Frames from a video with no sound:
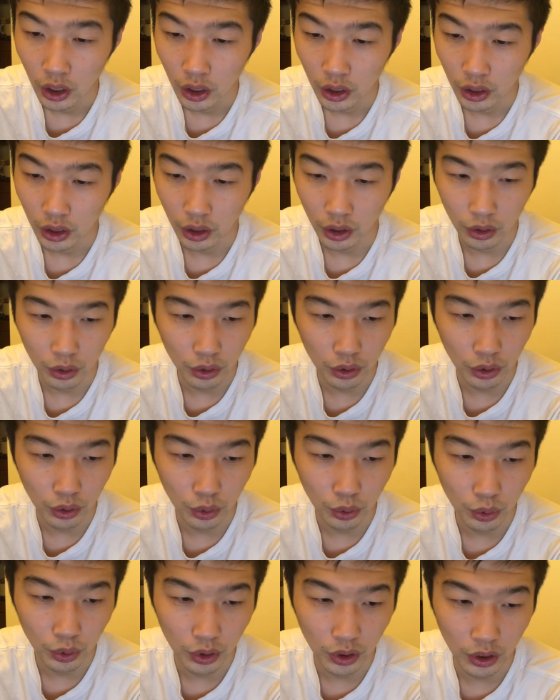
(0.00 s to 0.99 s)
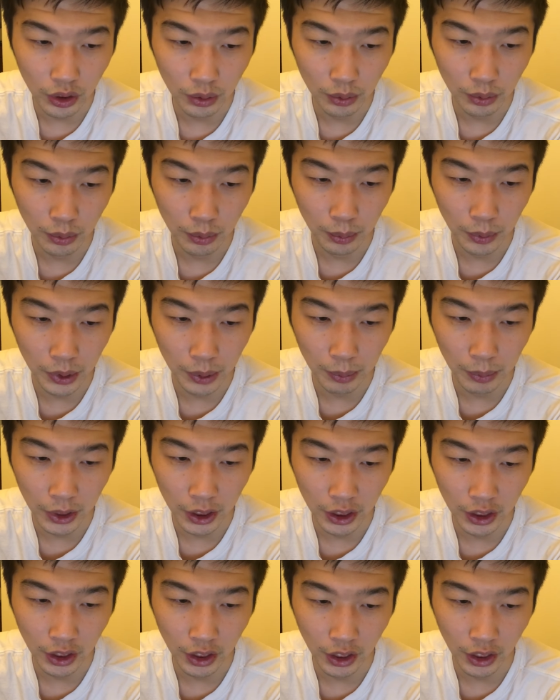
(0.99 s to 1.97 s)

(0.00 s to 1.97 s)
tales using miming